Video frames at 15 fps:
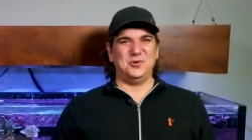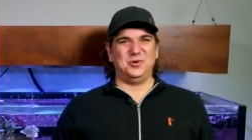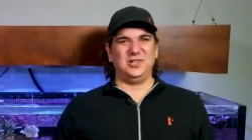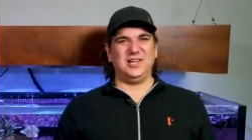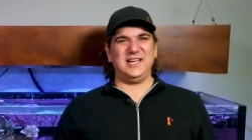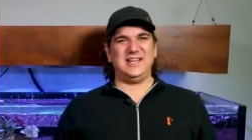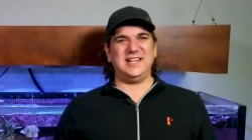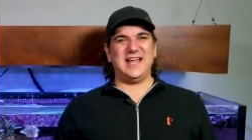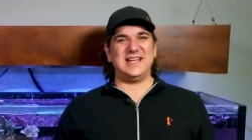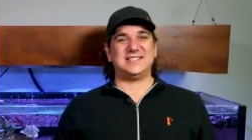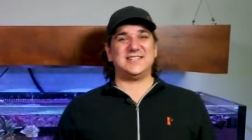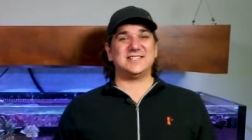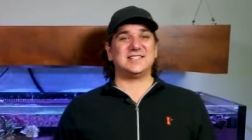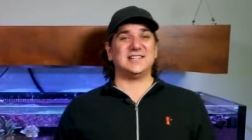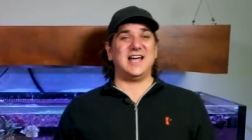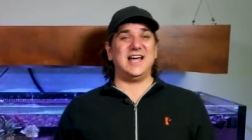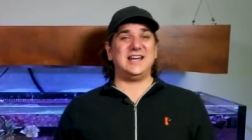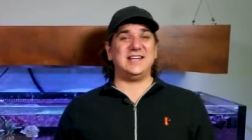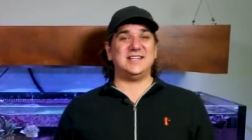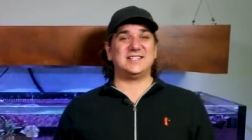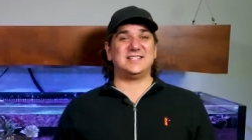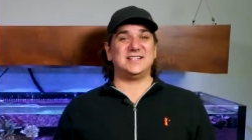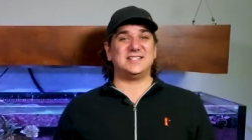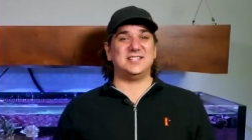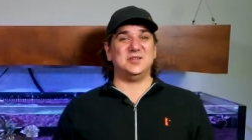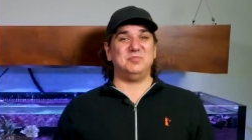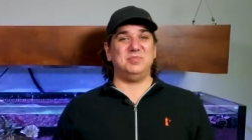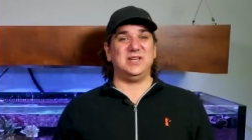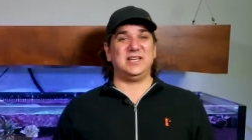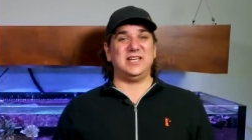Related to that, since lighting is such a
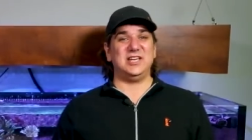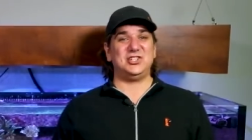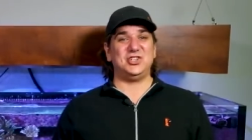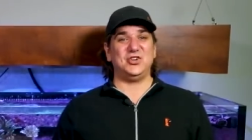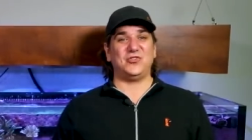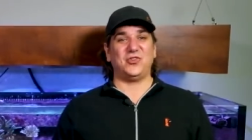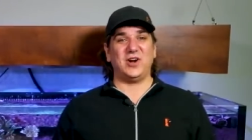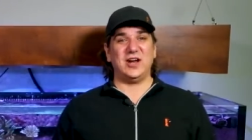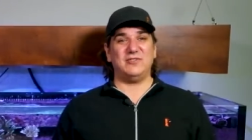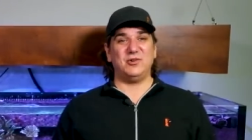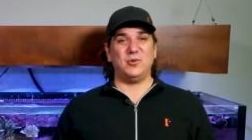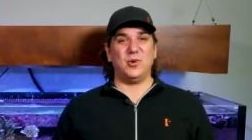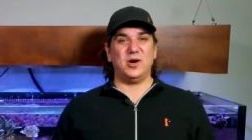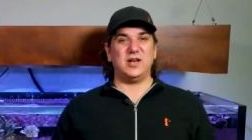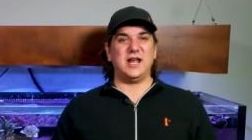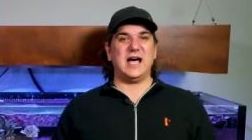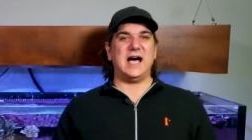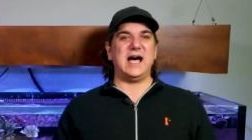big issue for everyone,